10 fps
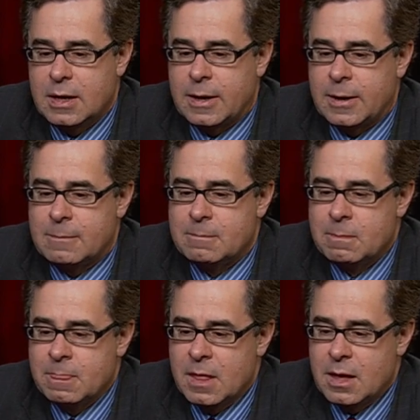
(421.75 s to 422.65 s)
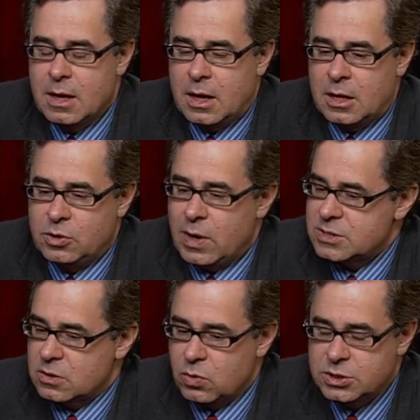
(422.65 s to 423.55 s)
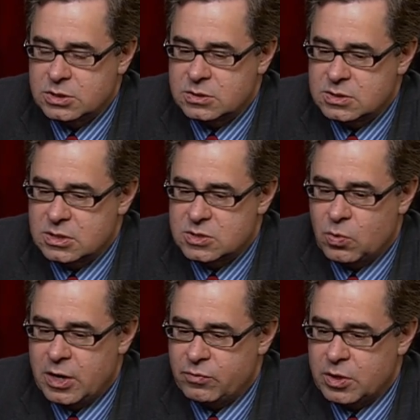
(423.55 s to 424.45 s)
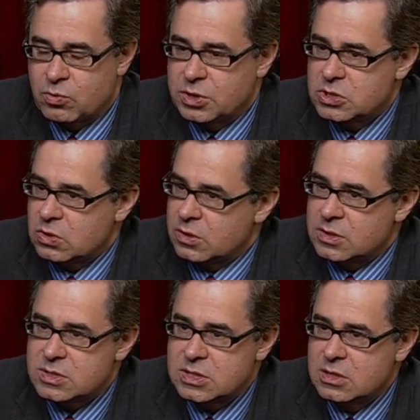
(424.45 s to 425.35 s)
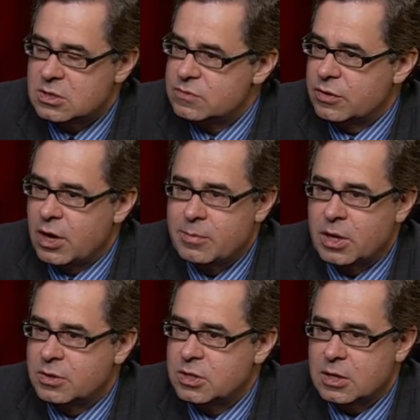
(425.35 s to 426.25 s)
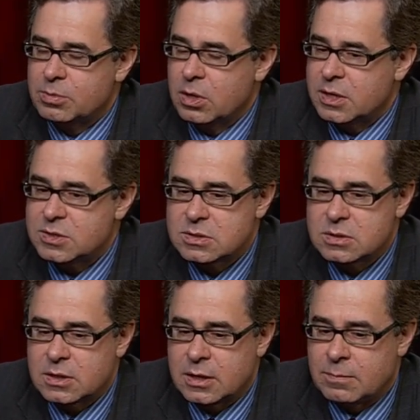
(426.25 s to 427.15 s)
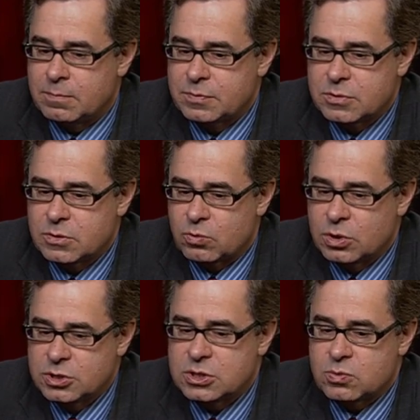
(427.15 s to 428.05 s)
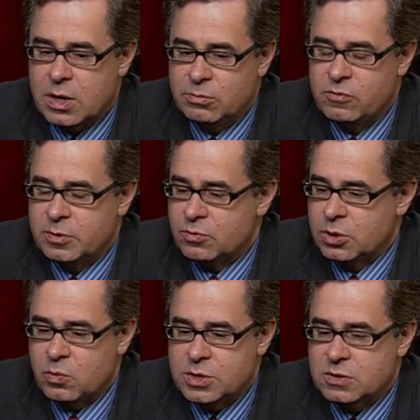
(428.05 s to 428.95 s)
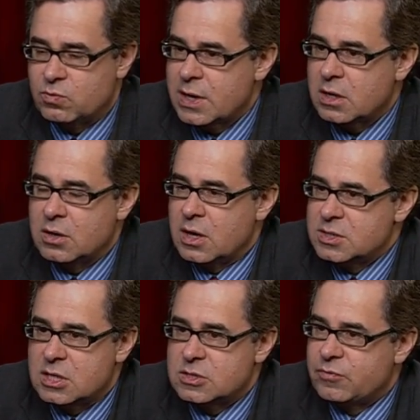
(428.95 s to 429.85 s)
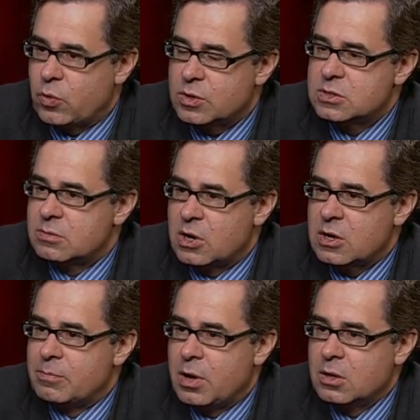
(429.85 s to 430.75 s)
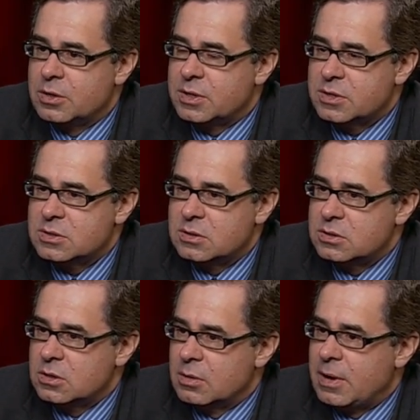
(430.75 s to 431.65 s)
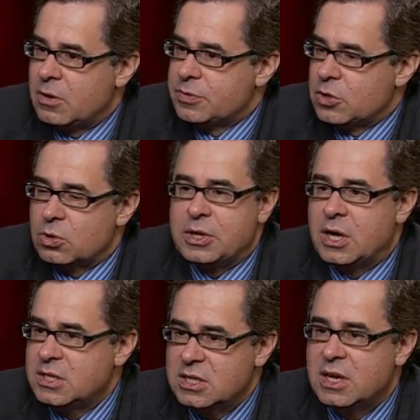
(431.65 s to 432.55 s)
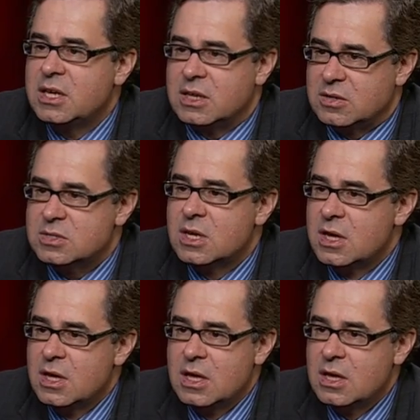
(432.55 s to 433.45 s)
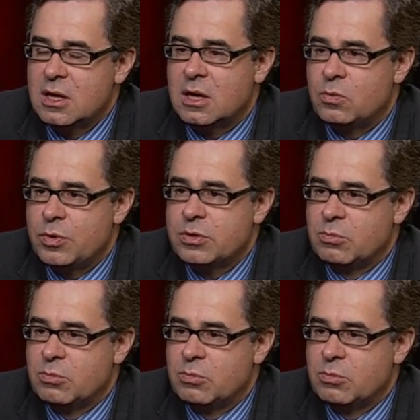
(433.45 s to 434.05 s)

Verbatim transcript: Um, and you asked the question since when have we really started to see this phenomenon take place? Um, the religious right movement really wasn't recognized as a force in American politics until about the early 1980s uh, with the